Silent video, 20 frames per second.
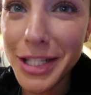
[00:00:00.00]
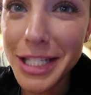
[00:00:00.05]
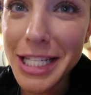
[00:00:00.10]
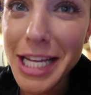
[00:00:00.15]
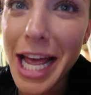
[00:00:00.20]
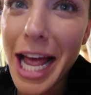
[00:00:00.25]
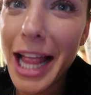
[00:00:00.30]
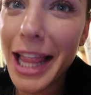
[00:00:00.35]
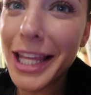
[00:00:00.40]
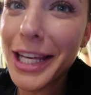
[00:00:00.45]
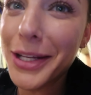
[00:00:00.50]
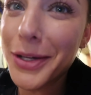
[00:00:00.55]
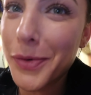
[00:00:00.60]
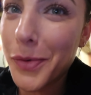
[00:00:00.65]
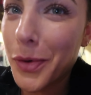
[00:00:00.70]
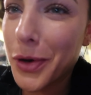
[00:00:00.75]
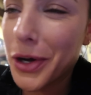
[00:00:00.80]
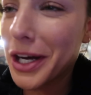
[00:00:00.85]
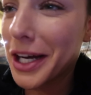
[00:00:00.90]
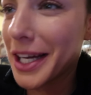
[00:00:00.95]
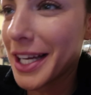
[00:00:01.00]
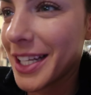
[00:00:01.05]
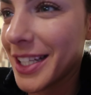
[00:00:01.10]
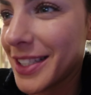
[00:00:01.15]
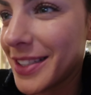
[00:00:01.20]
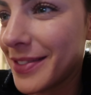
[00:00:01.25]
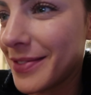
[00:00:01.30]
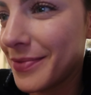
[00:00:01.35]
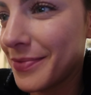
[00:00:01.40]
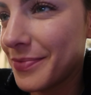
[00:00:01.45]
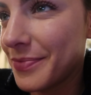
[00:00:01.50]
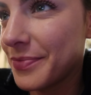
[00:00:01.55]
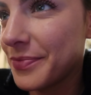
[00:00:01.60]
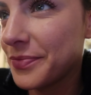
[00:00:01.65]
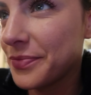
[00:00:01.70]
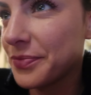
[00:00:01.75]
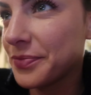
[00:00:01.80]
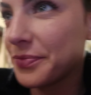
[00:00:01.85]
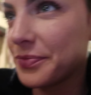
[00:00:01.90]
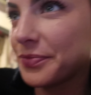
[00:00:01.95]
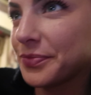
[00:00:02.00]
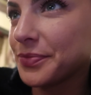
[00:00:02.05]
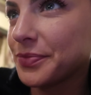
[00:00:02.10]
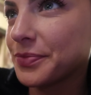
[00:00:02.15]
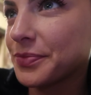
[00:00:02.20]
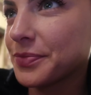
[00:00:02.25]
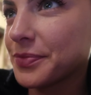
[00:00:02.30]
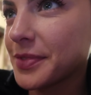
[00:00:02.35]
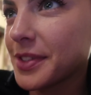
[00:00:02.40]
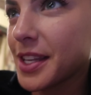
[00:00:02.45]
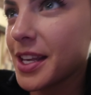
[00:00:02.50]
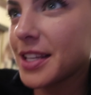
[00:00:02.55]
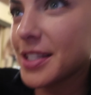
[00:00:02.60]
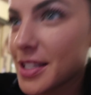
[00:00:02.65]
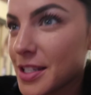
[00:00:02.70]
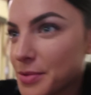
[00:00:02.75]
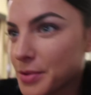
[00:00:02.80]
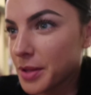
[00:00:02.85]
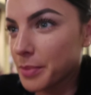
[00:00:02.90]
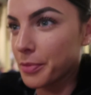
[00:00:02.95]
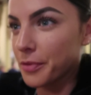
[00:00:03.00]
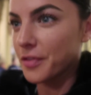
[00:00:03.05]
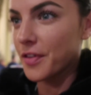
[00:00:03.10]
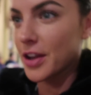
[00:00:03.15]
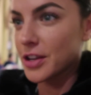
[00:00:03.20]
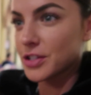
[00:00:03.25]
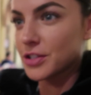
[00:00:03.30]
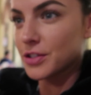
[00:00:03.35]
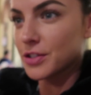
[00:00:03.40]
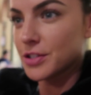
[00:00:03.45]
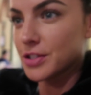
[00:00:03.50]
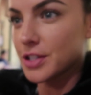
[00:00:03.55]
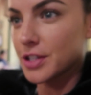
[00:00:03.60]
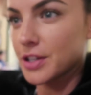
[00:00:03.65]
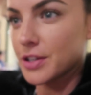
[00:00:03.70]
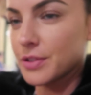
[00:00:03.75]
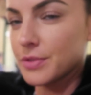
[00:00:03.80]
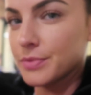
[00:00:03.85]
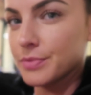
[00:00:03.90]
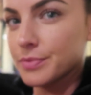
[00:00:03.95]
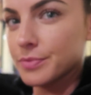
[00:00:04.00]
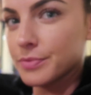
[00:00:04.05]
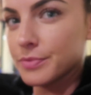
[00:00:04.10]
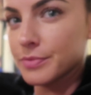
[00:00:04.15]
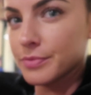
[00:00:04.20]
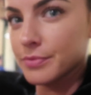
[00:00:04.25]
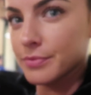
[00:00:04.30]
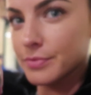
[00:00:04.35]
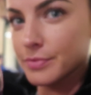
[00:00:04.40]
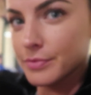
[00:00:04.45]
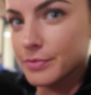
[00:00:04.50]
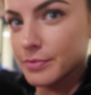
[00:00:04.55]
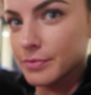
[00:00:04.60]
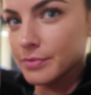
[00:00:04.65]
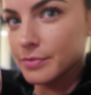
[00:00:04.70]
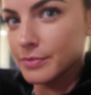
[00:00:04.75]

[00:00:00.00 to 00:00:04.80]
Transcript: of Italian wine. Please tell it. Is this what the professionals do? Full, full face of